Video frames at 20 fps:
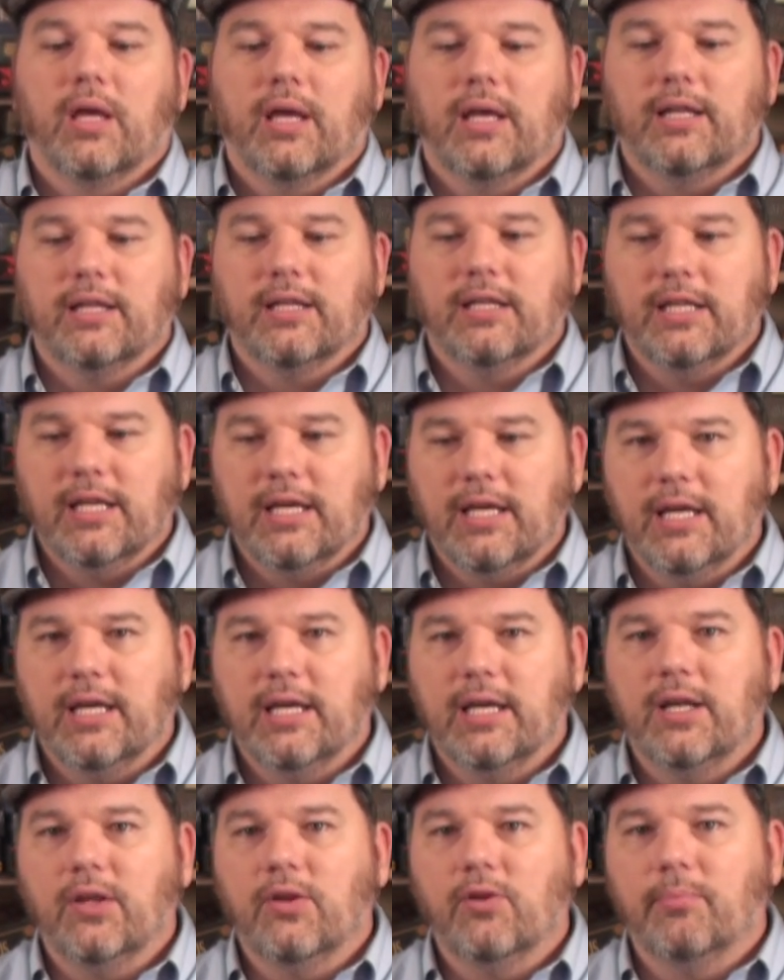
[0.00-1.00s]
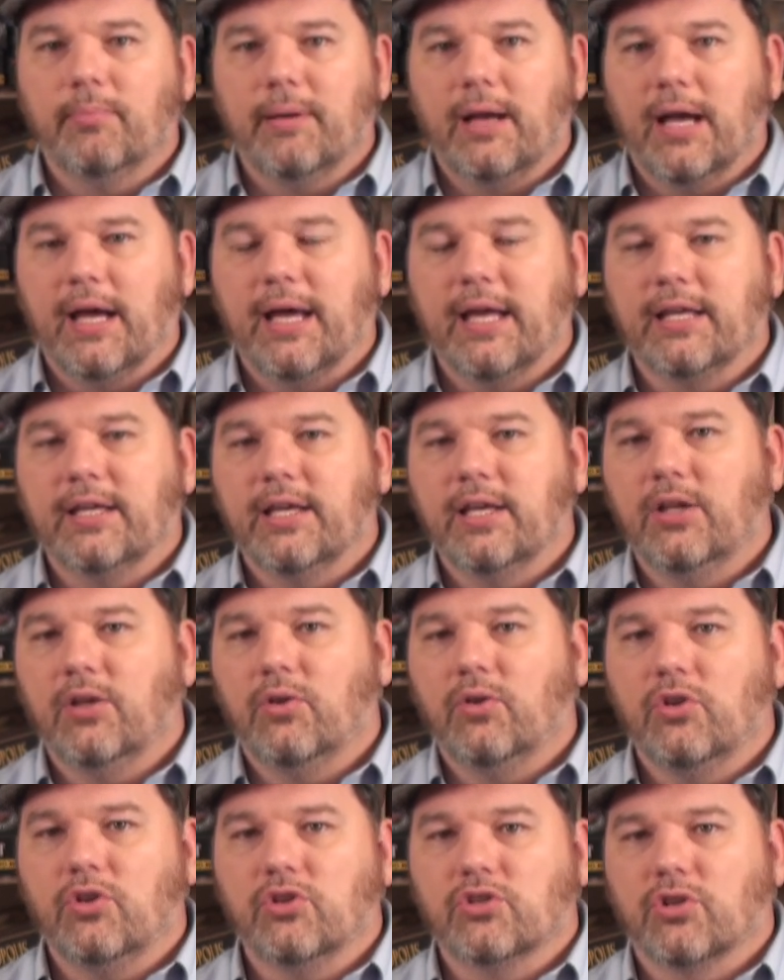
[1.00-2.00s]
And little by
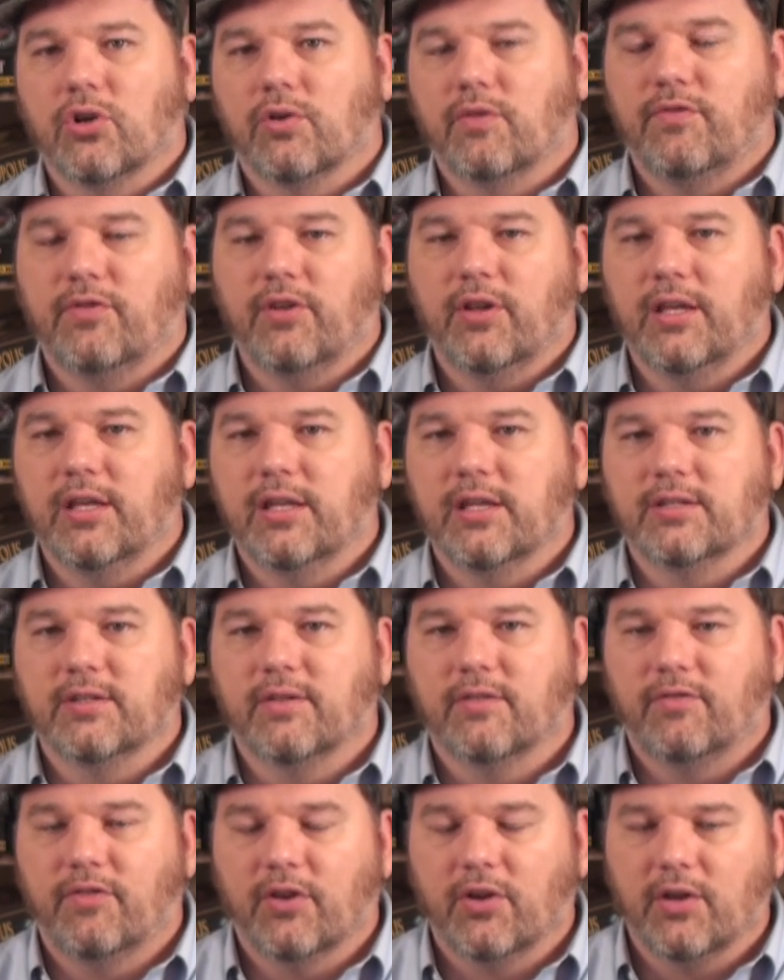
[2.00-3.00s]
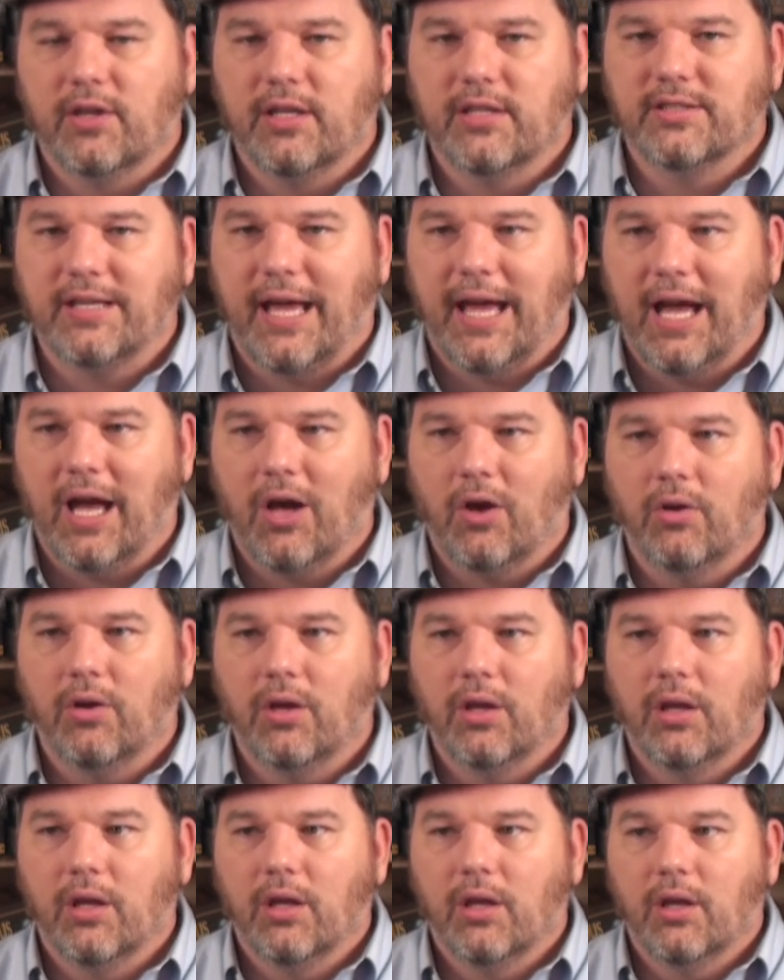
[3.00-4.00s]
little, you start feeling this, figuring this out.
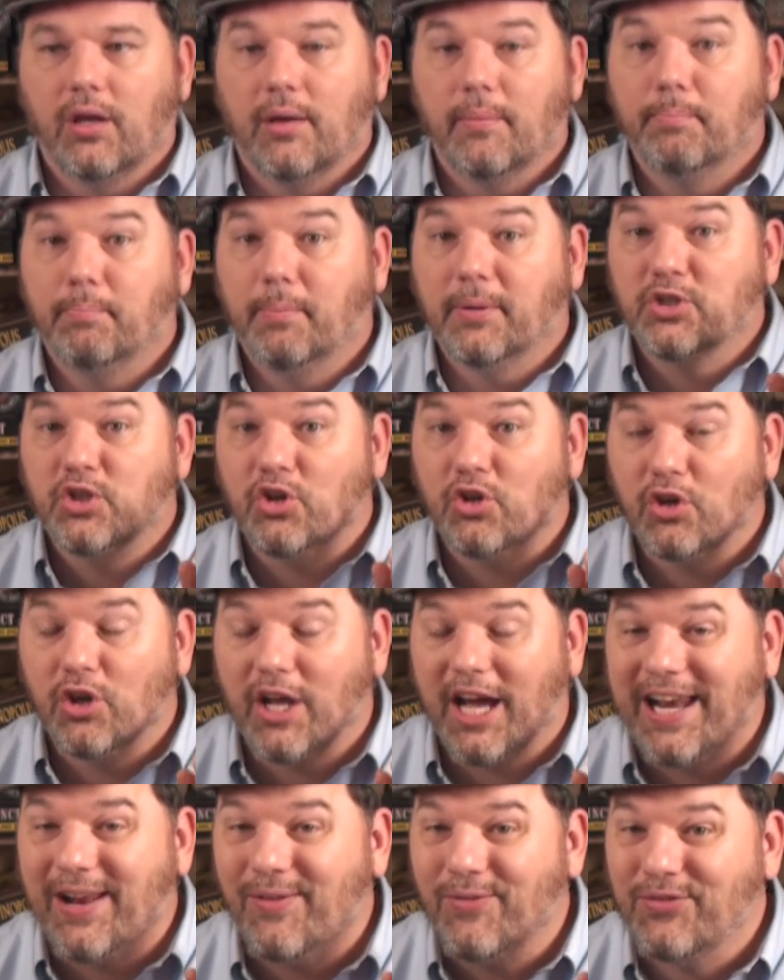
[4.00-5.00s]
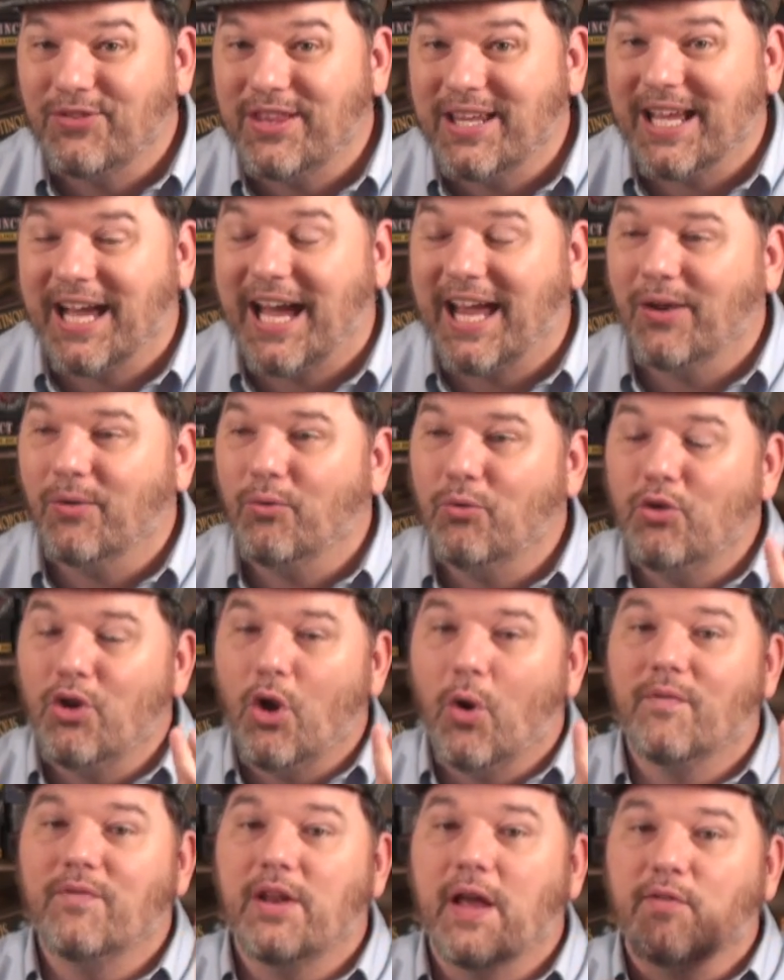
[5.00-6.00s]
But you're, I don't think, I don't
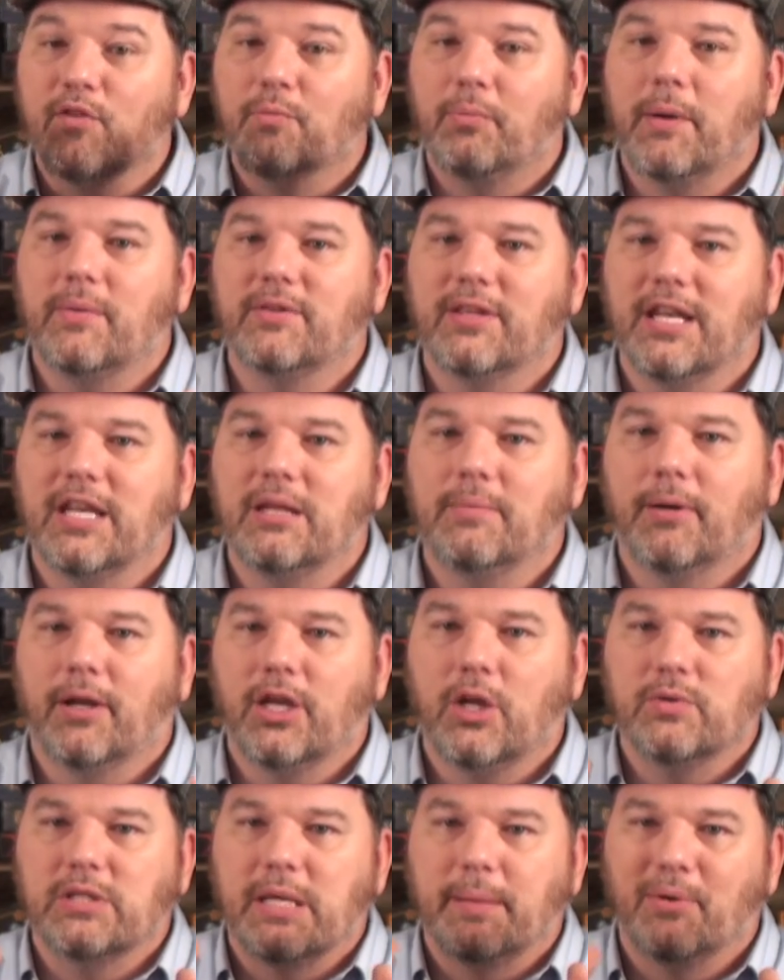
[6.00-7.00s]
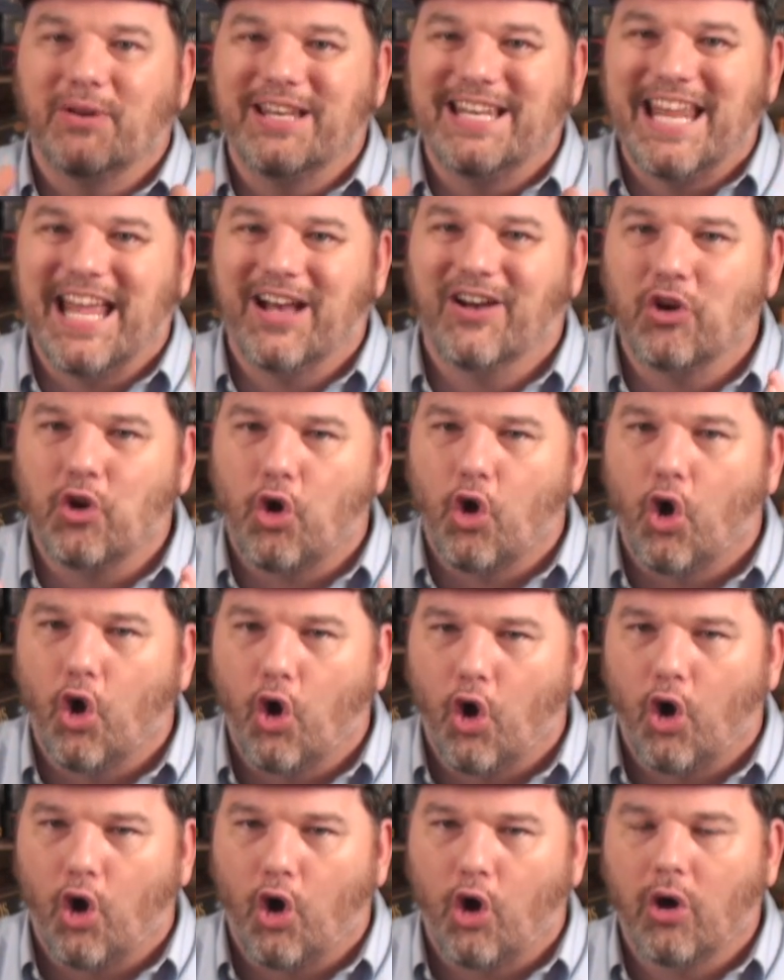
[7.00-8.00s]
know. I've never played with anybody who's able to nail it
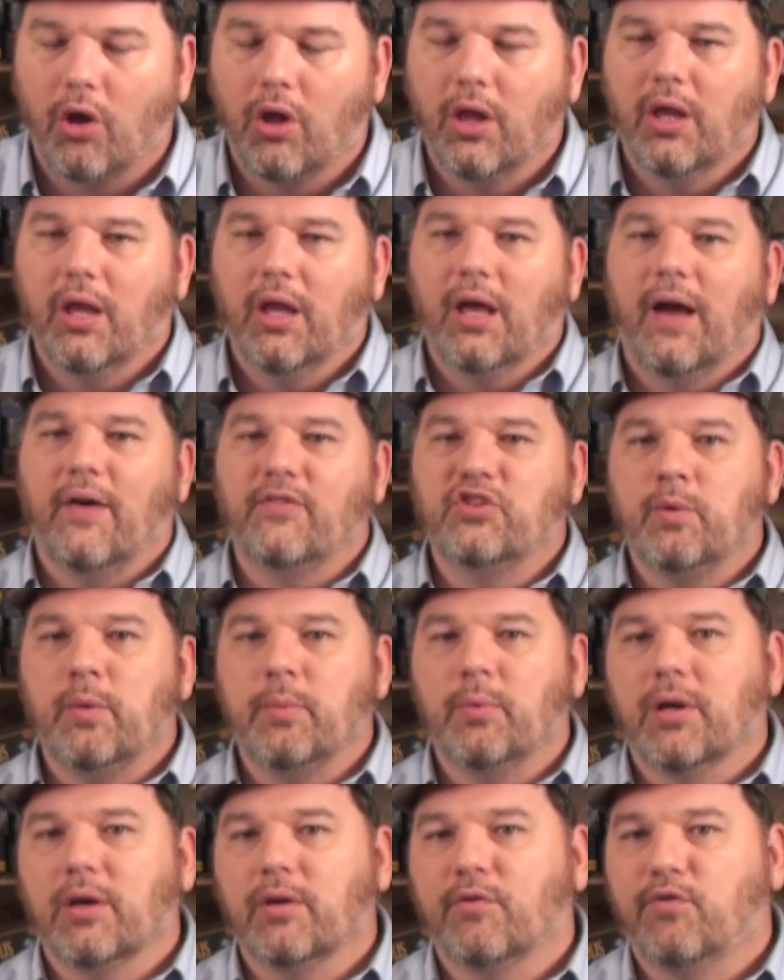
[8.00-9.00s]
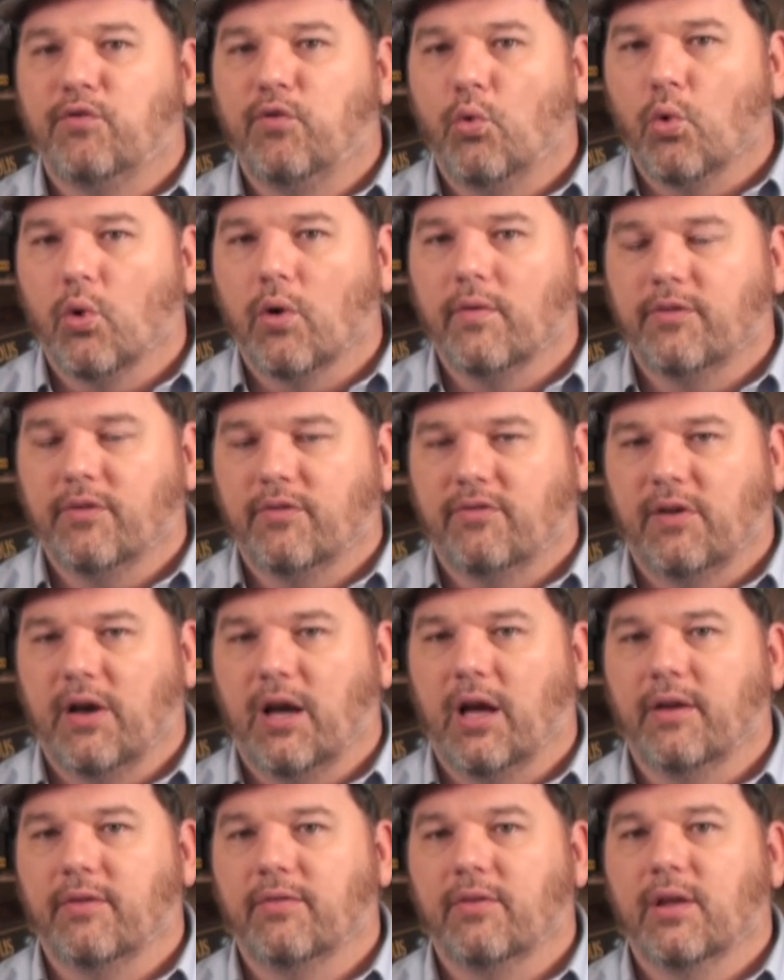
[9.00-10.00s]
all. I've seen people get four of the
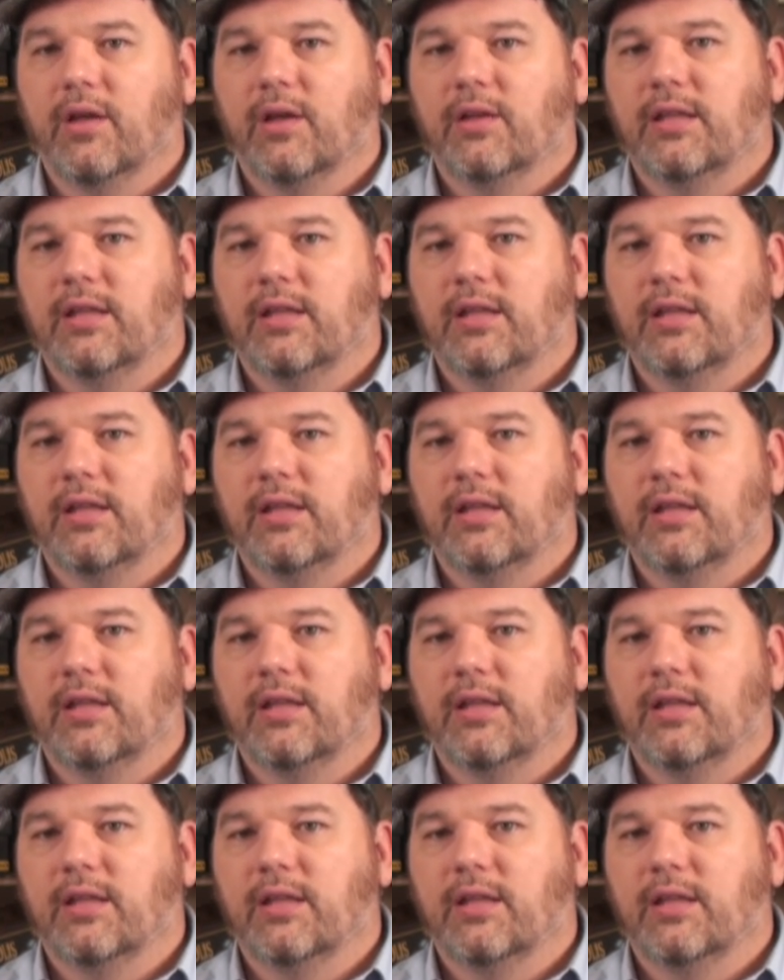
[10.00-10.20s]
five.